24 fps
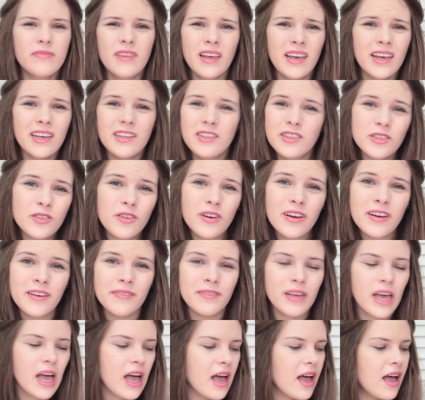It's just great.
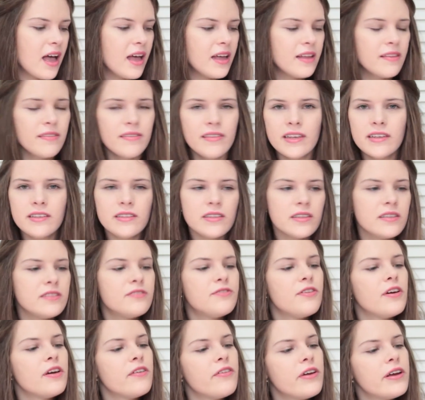And this is
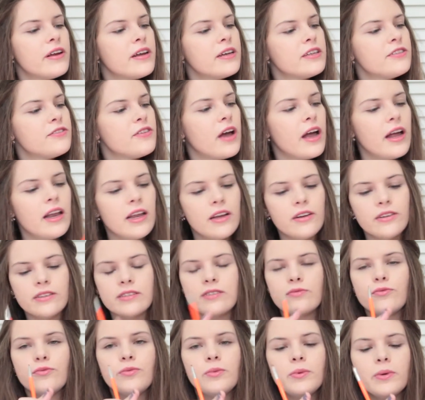very nice for highlighter.
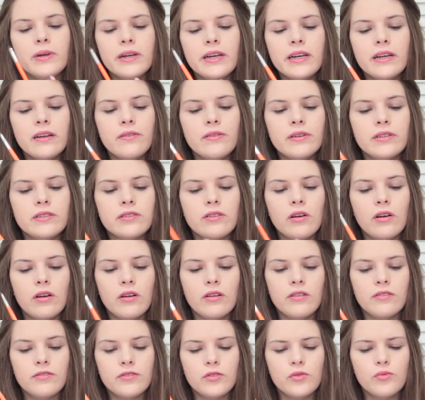It's really
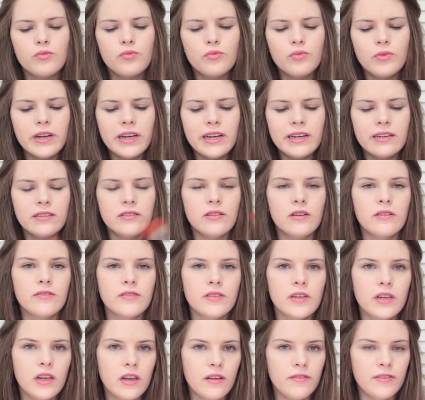soft,
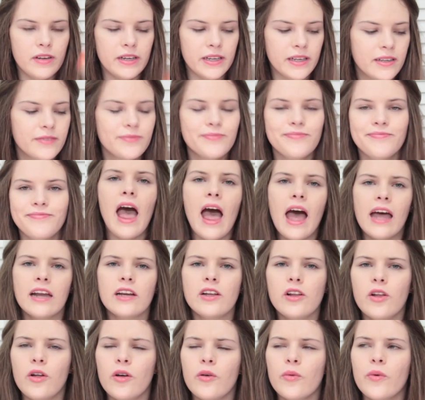lovely. And
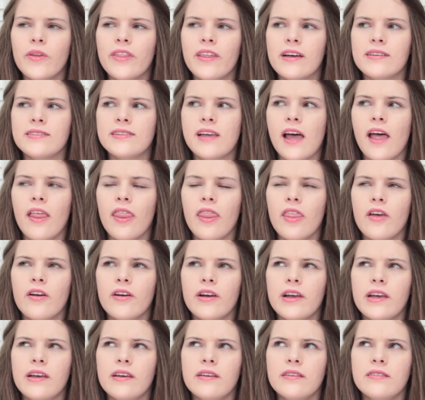along with that set there
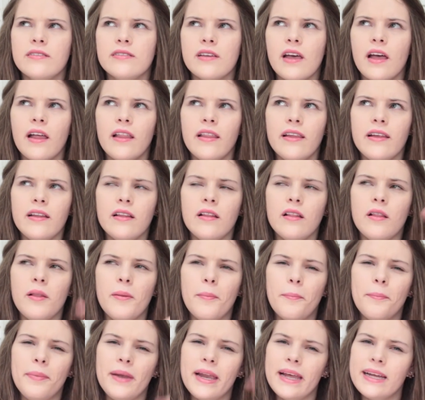is a little
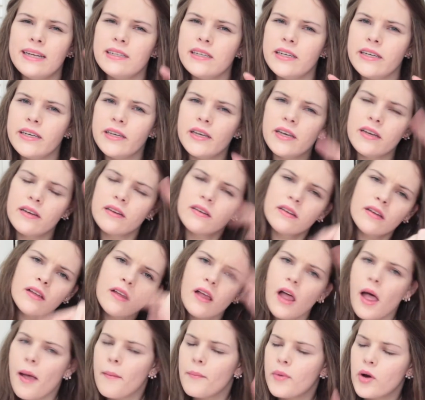blendy
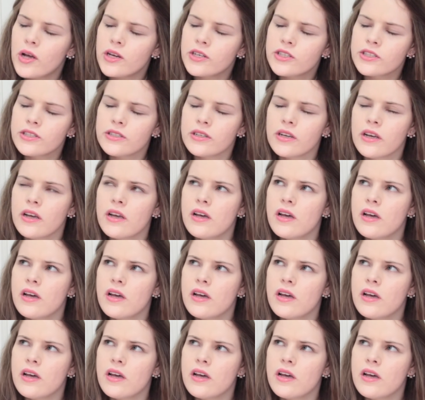brush